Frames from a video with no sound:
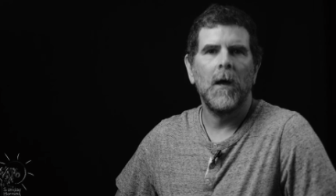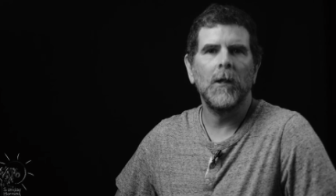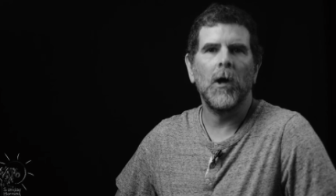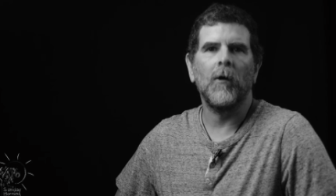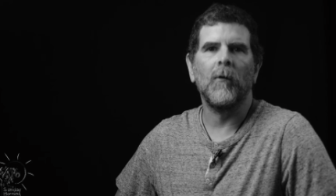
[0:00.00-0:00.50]

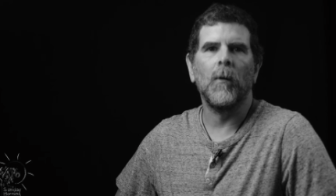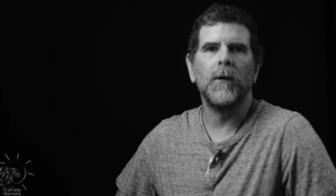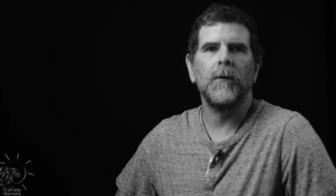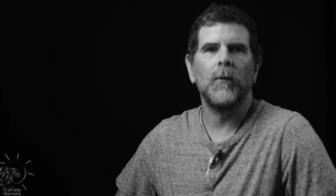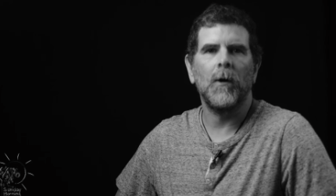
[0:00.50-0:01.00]
Hello,
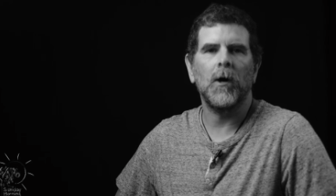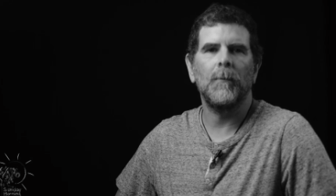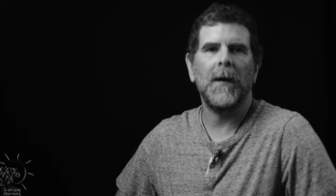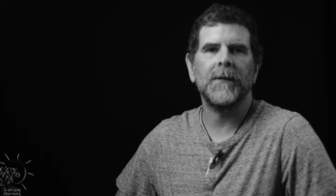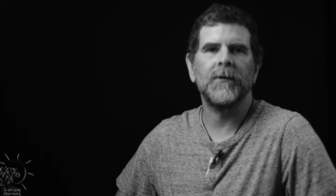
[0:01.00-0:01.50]
everyone.
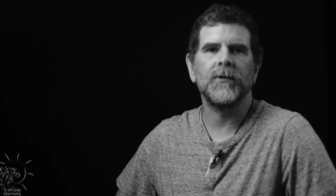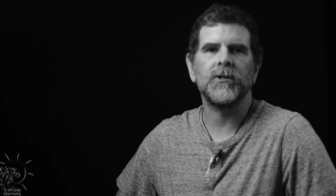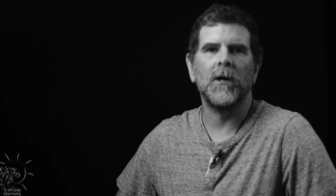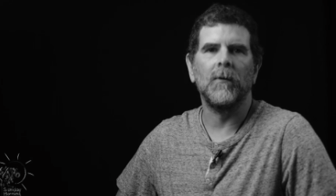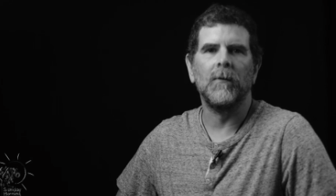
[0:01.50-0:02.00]
Welcome back to the
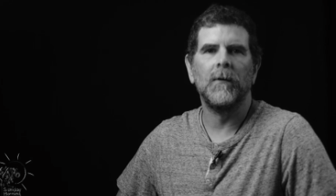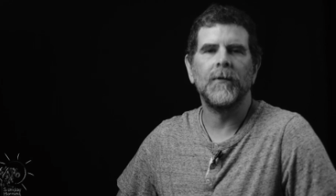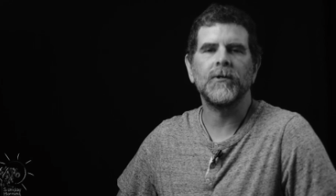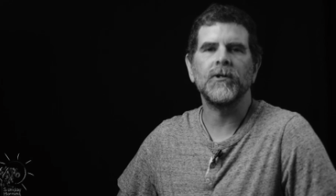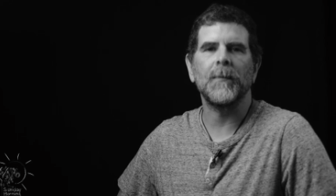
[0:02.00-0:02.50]
show.
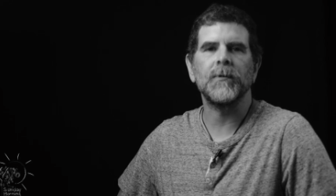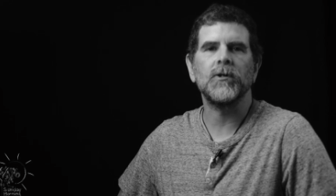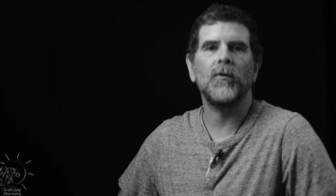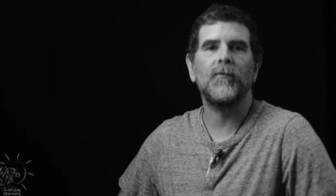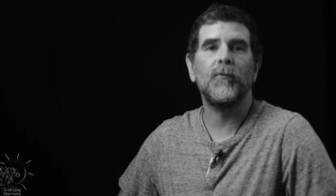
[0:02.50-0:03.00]
This is
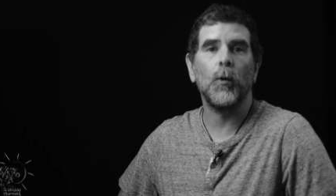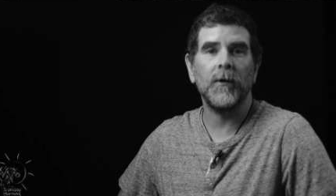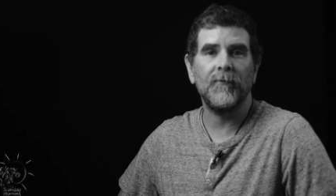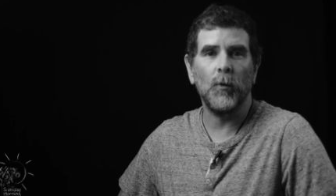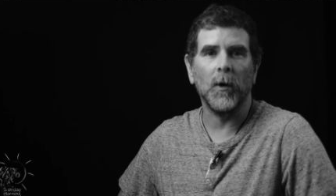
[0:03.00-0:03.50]
episode
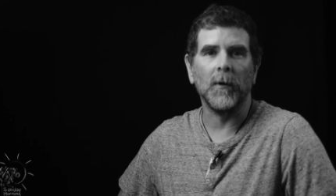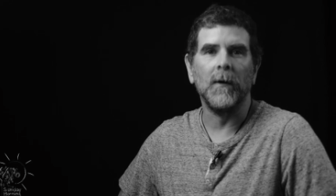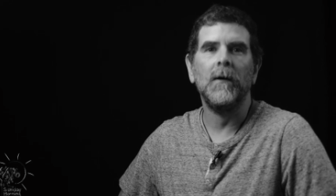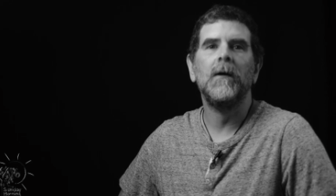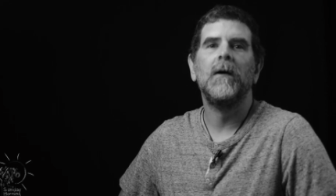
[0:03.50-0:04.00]

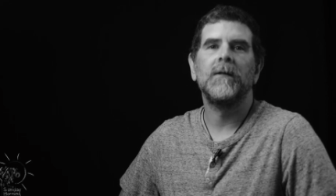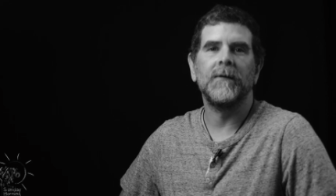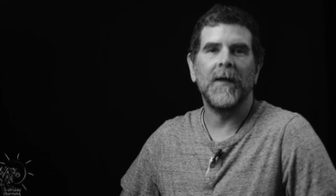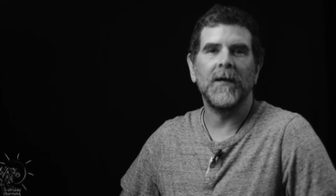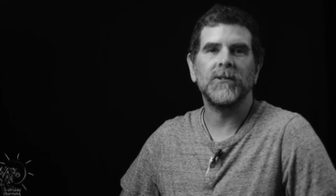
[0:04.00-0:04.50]
44,
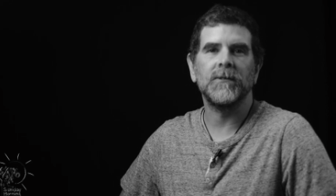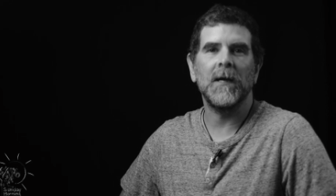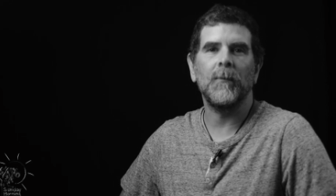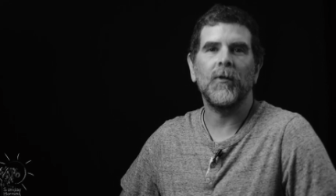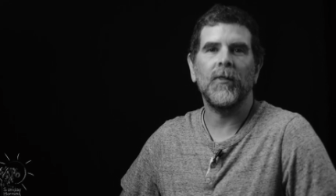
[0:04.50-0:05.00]
Today is
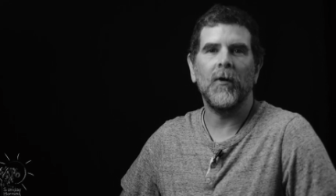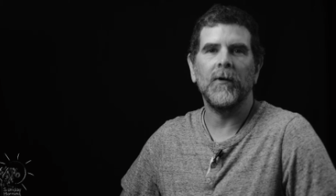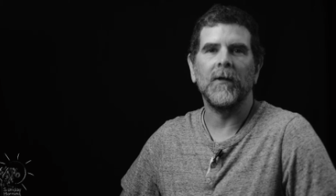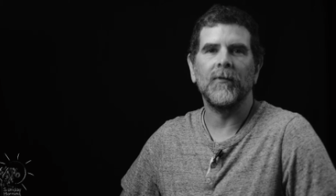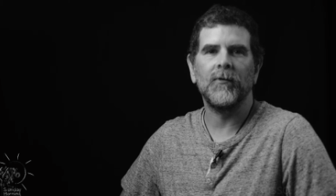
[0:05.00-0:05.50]
September
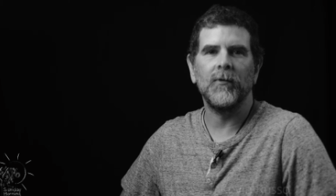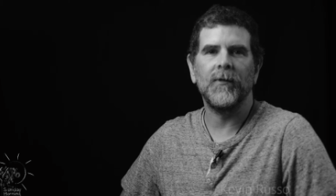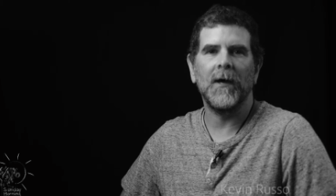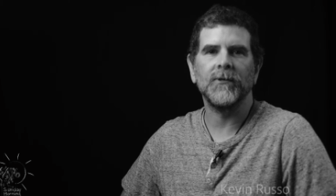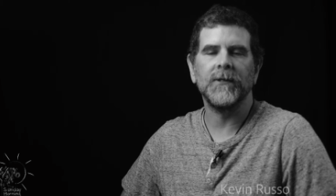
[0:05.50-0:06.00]
30th,
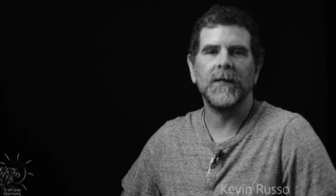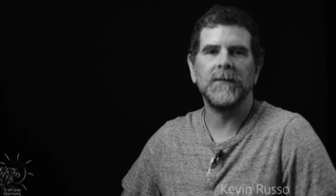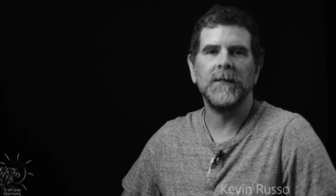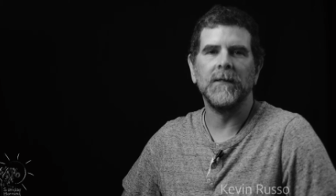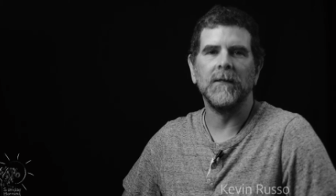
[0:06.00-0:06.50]

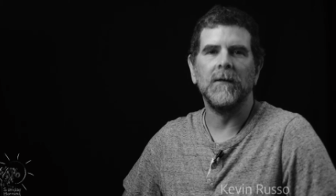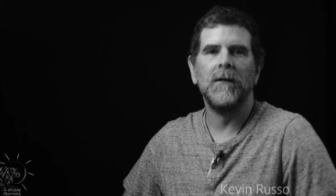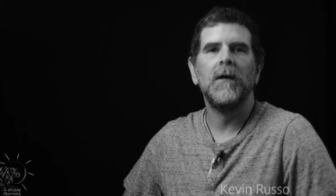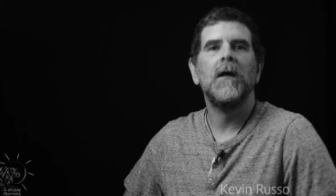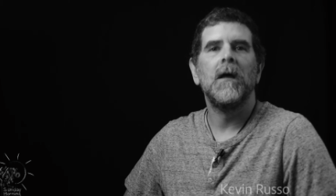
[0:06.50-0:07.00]

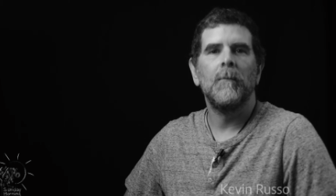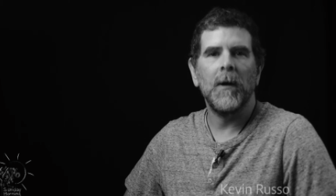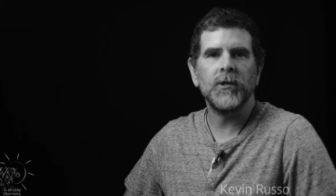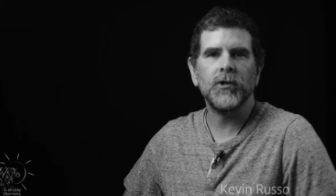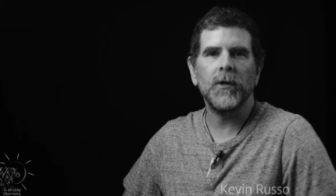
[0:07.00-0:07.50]
2018.
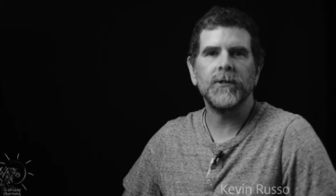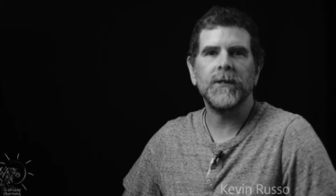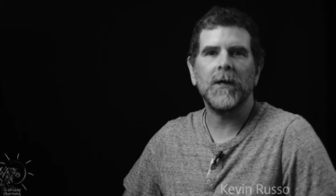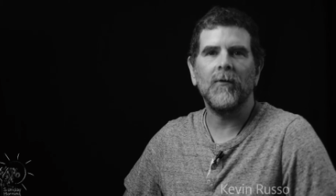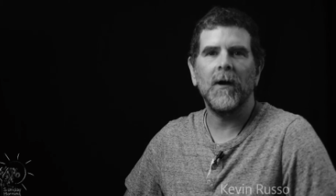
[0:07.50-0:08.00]
Make sure to
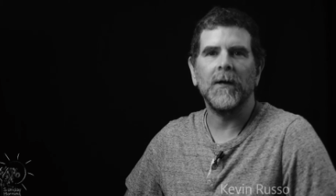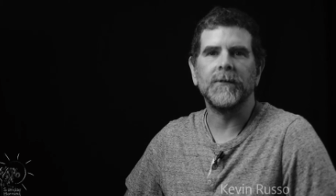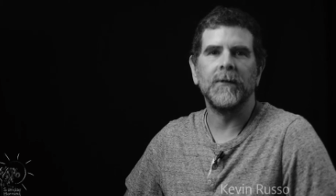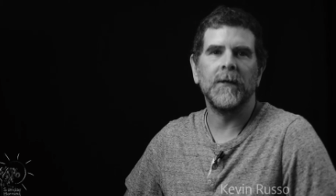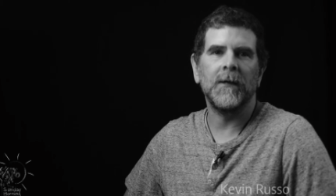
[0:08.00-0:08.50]
stick around
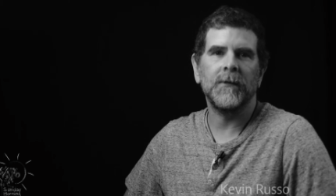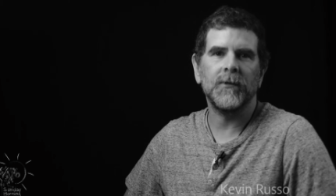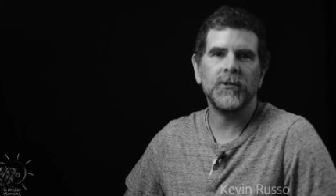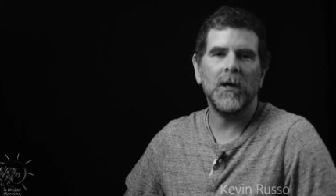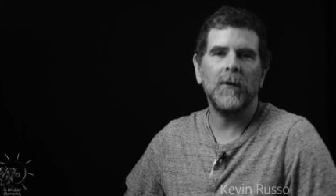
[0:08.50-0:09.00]
to the end of
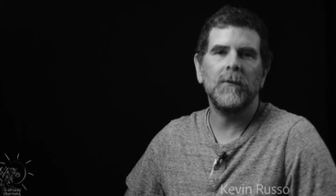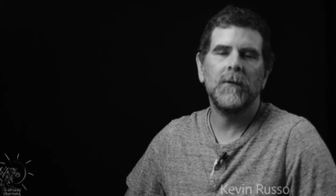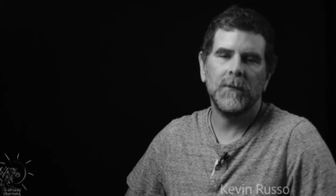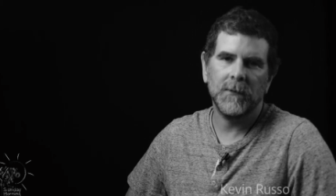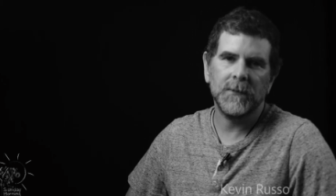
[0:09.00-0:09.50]
the show
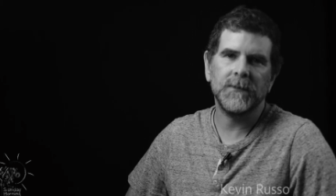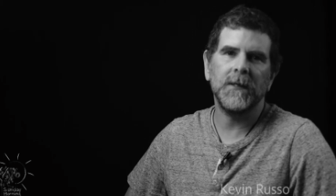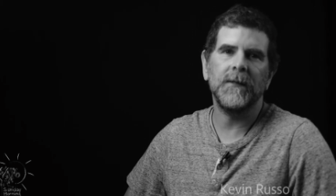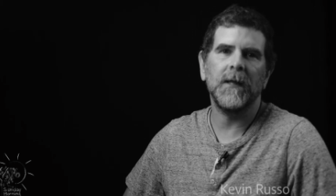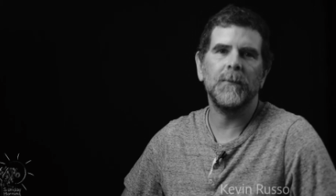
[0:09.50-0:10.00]
to
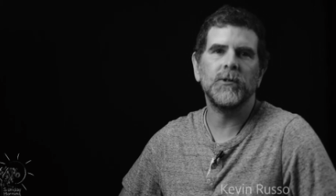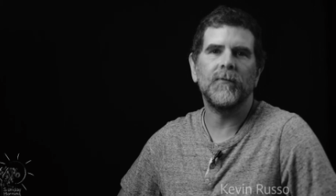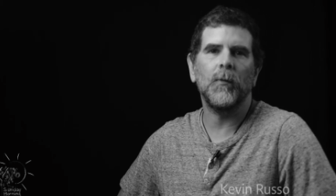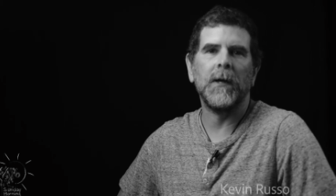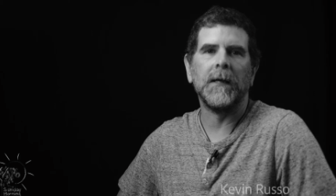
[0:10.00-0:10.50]
see the image
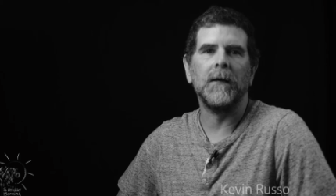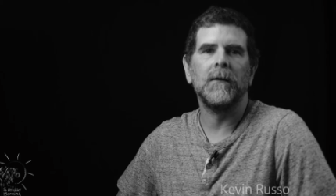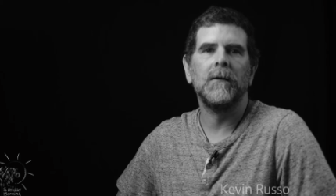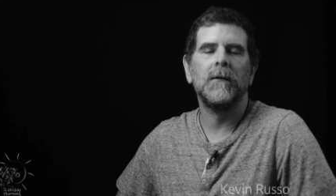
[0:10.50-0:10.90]
of the week.